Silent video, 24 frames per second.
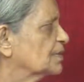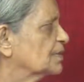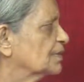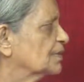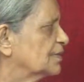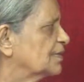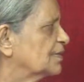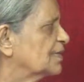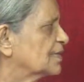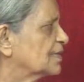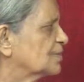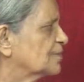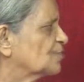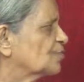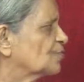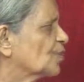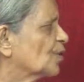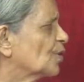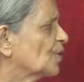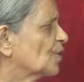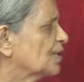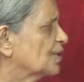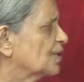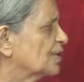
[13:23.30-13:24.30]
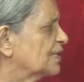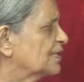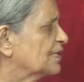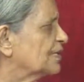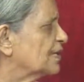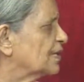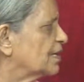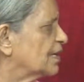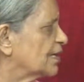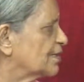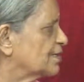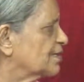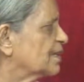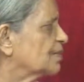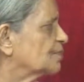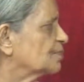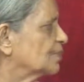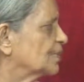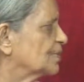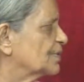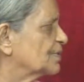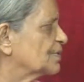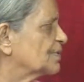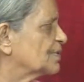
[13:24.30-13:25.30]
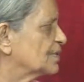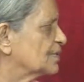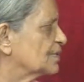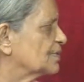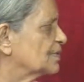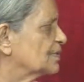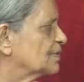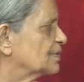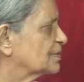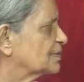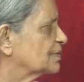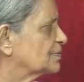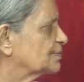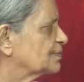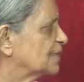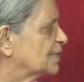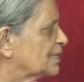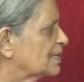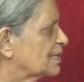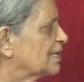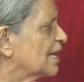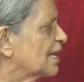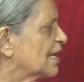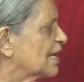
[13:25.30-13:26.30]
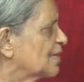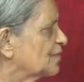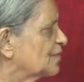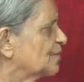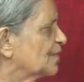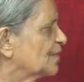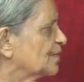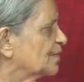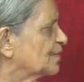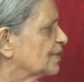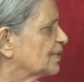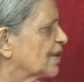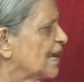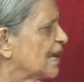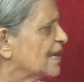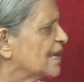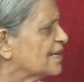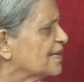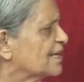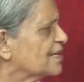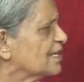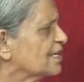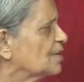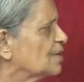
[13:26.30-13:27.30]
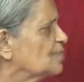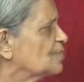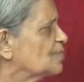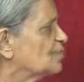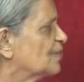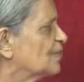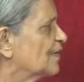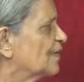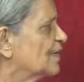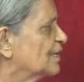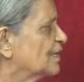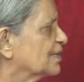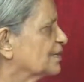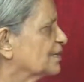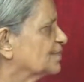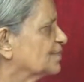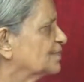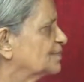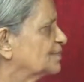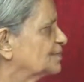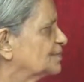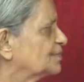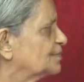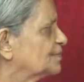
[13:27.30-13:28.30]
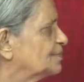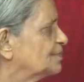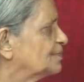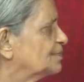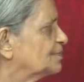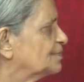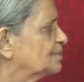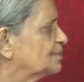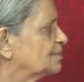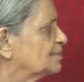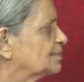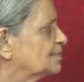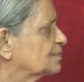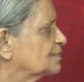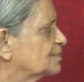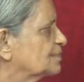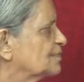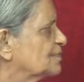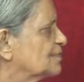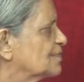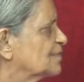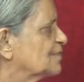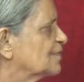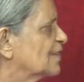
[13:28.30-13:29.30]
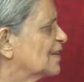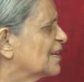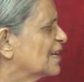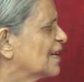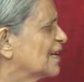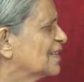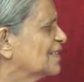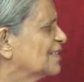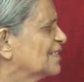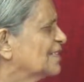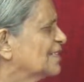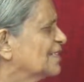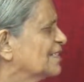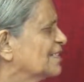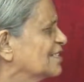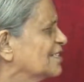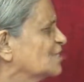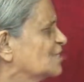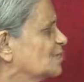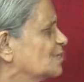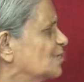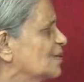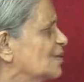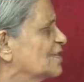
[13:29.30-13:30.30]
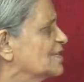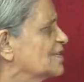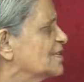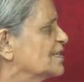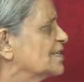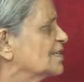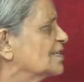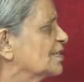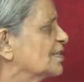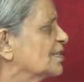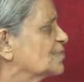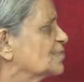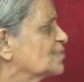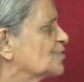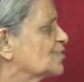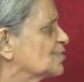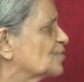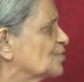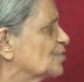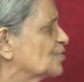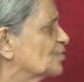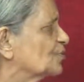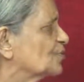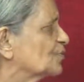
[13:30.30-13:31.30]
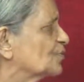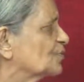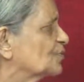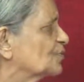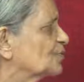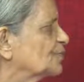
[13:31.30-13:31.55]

These are small little examples. But in life, anger comes when? When anything displeasing comes to you.